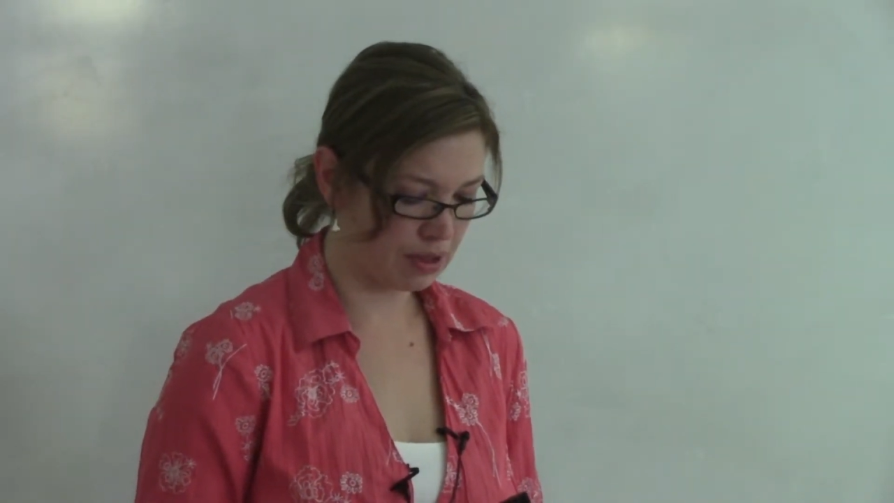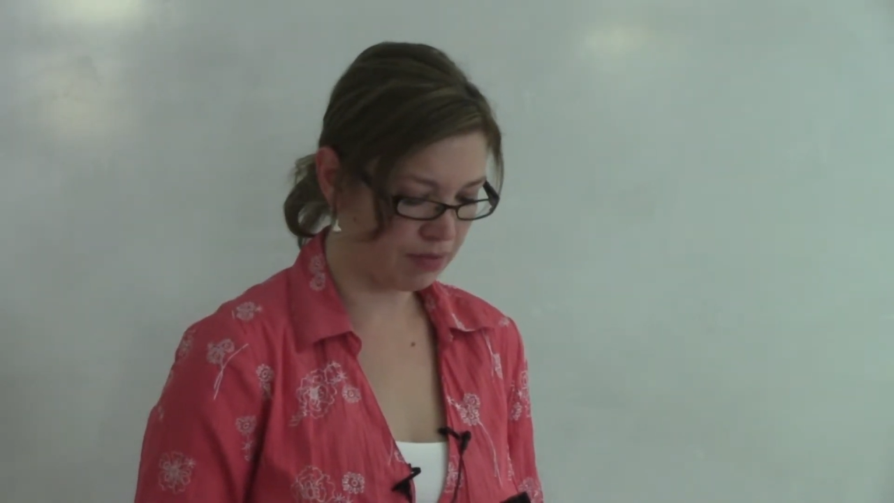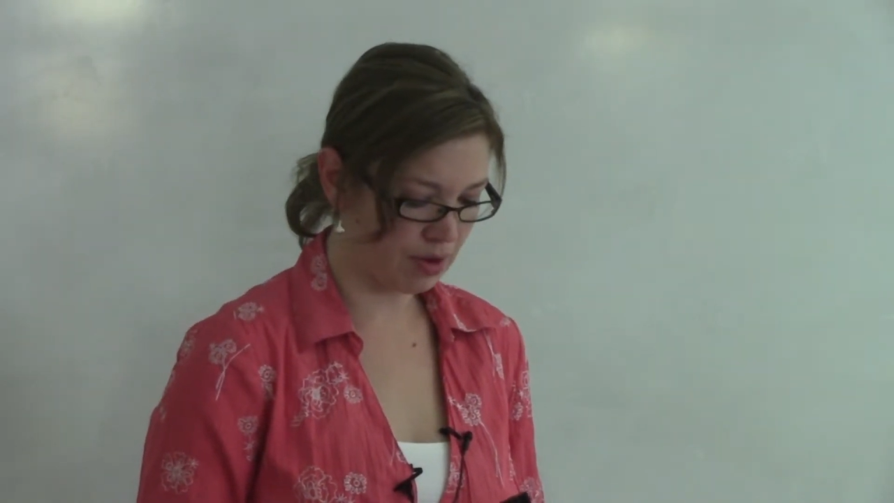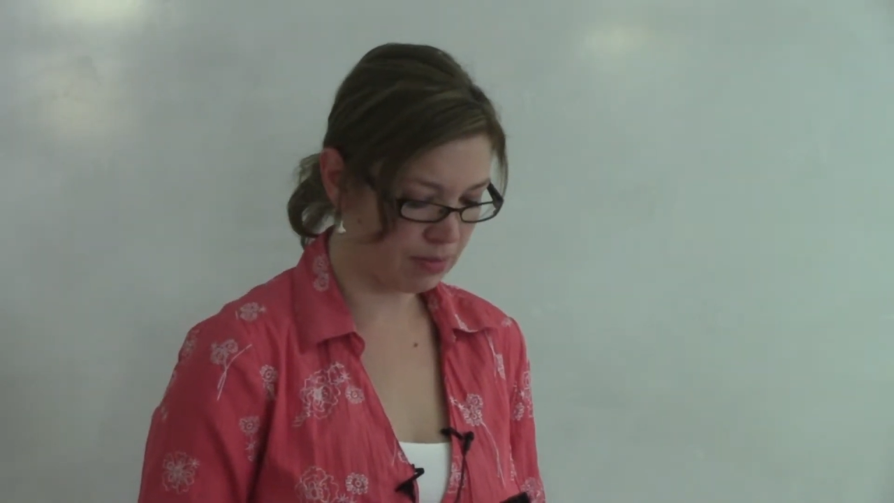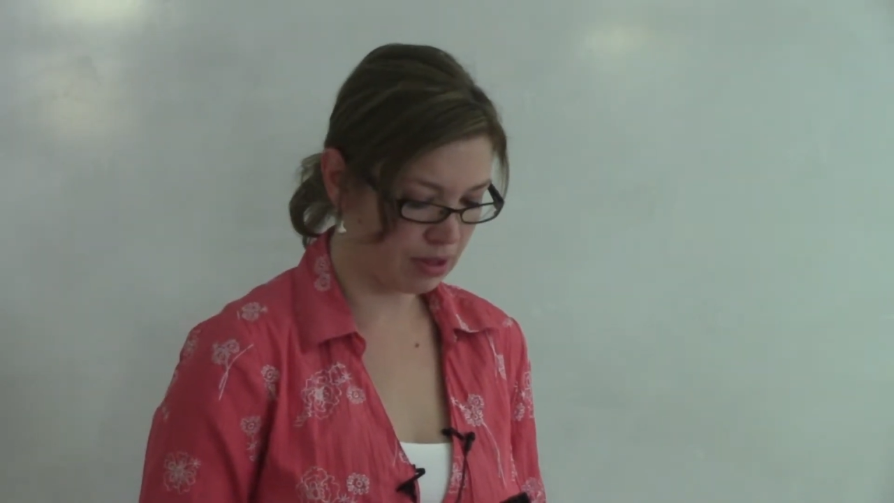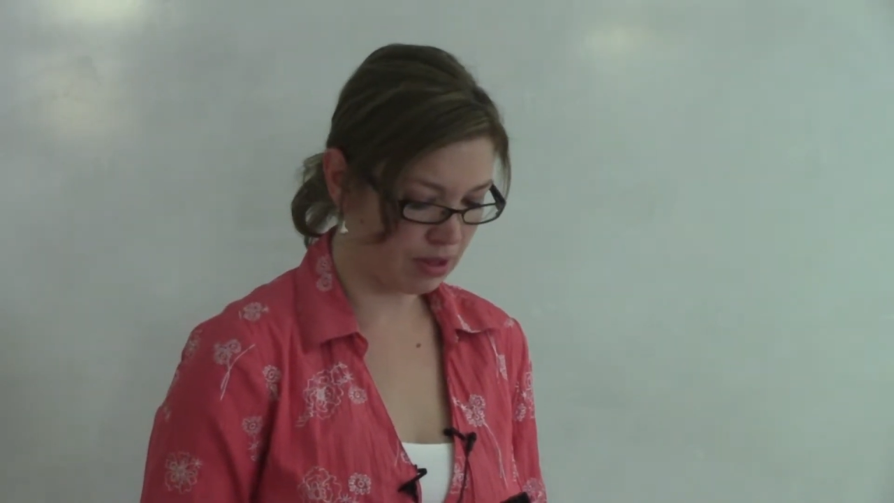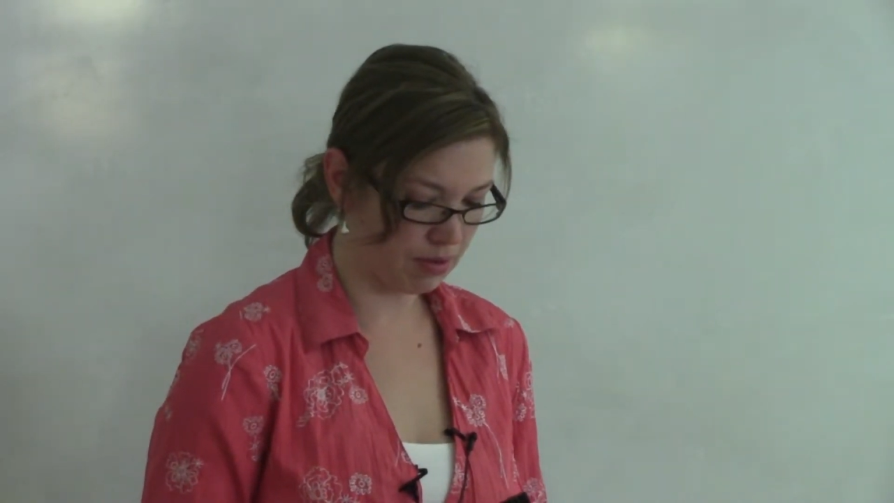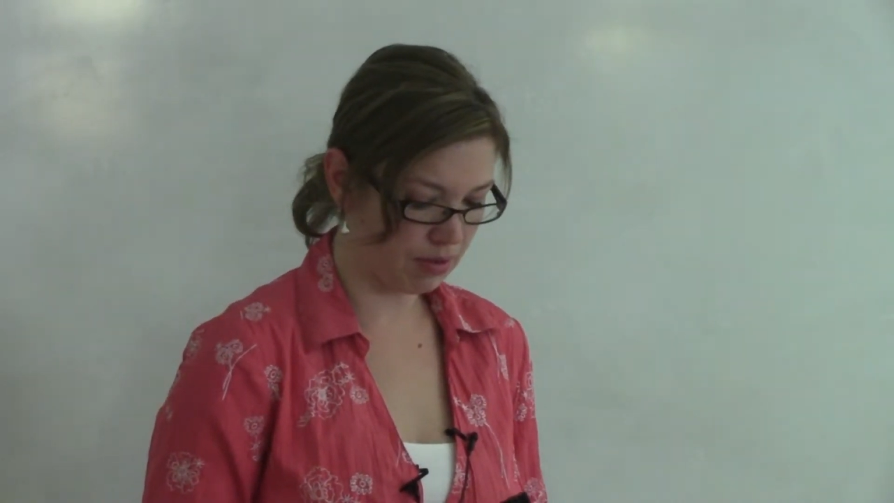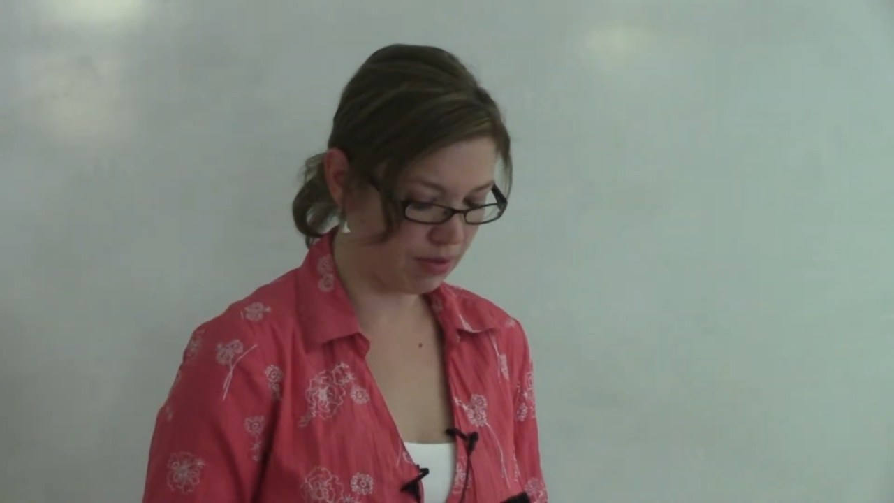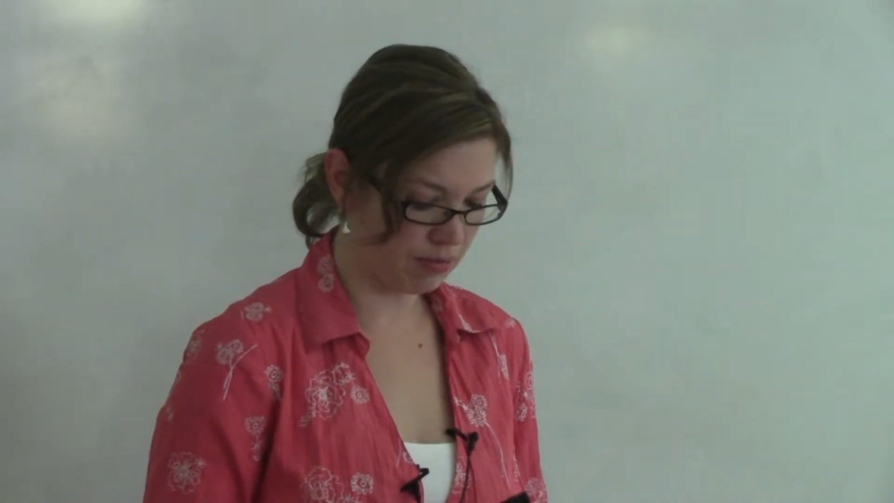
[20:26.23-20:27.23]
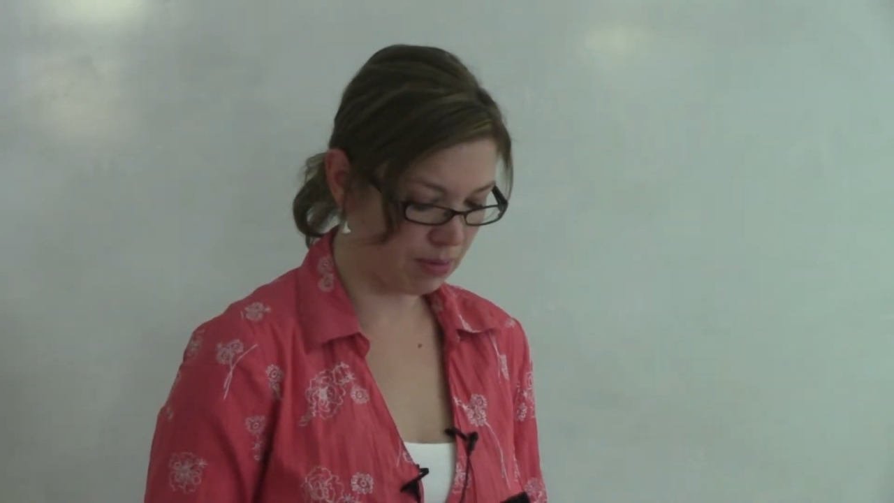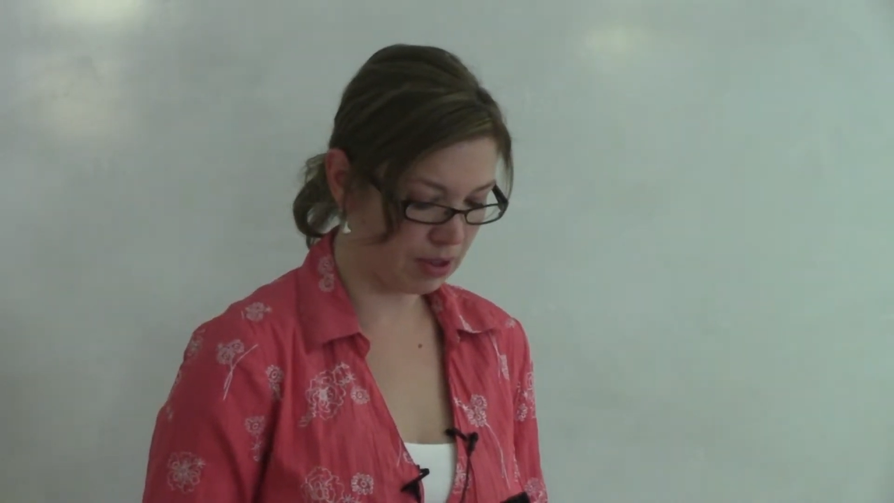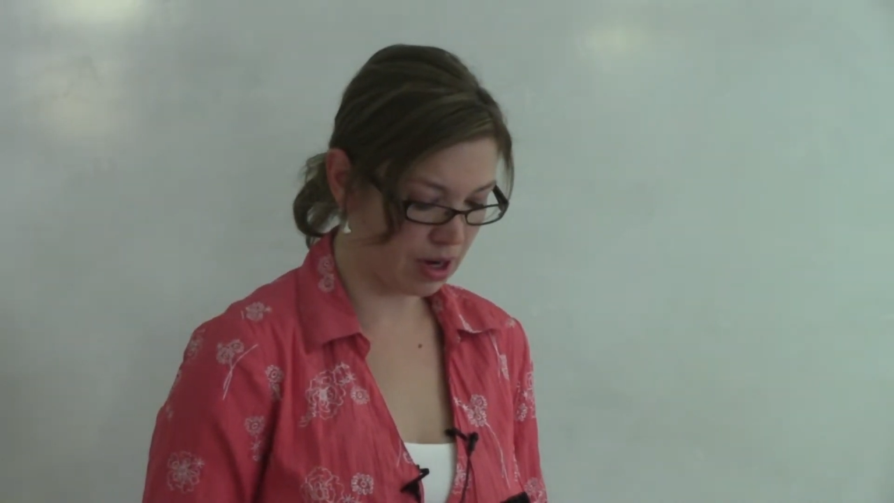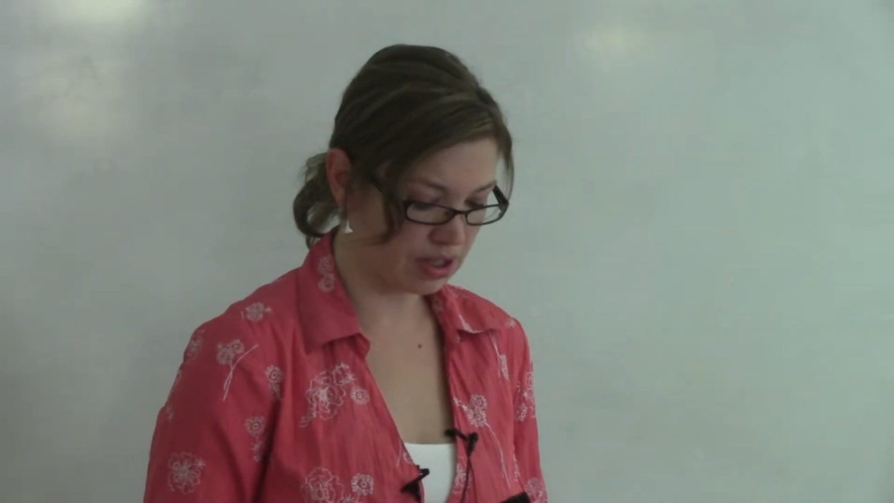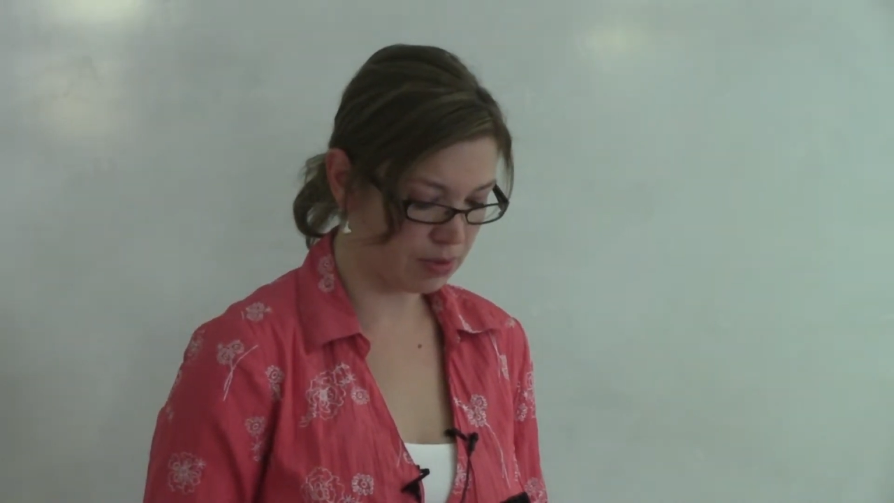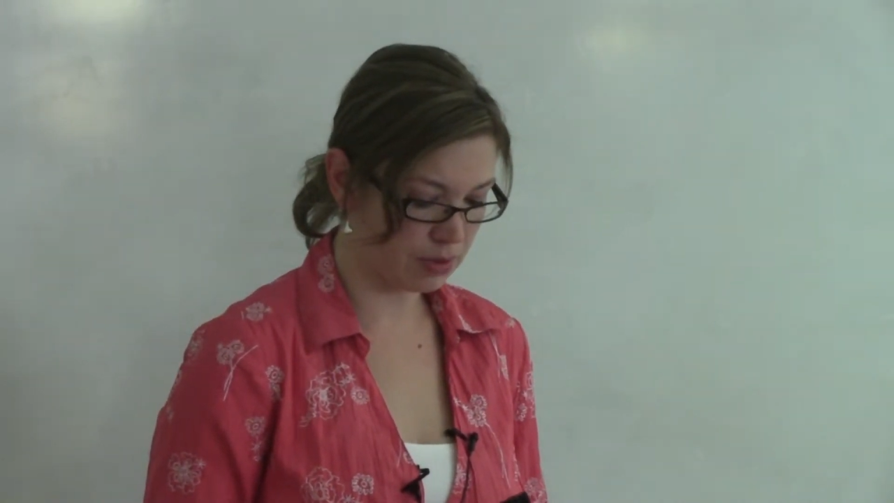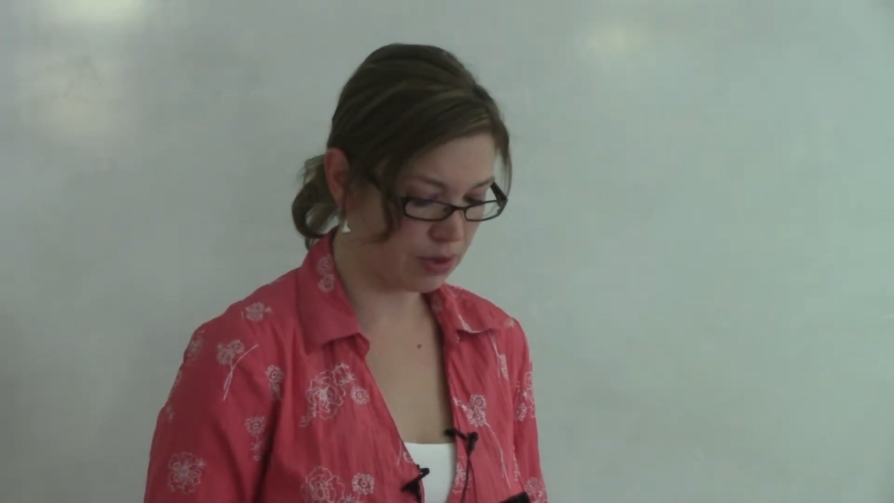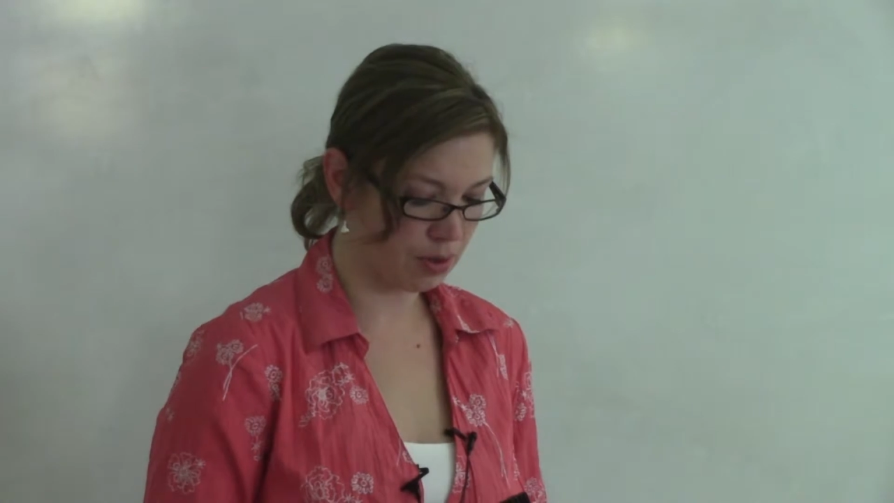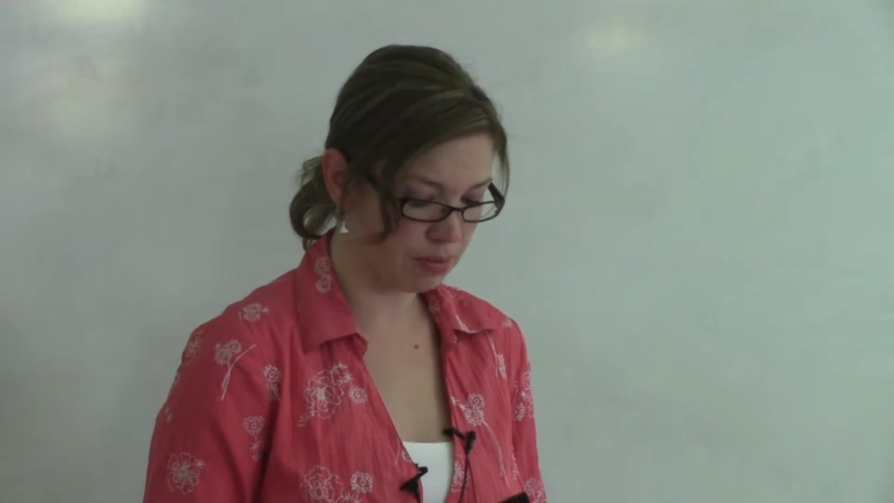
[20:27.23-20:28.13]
the customers who